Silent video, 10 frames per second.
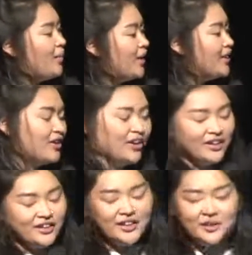They're not
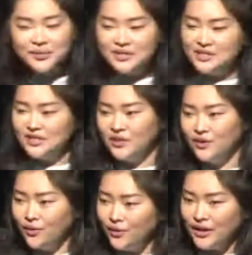in any particular
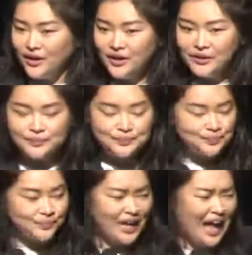order.
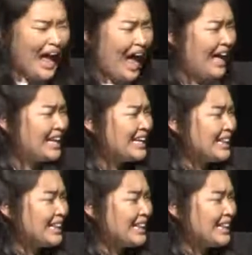And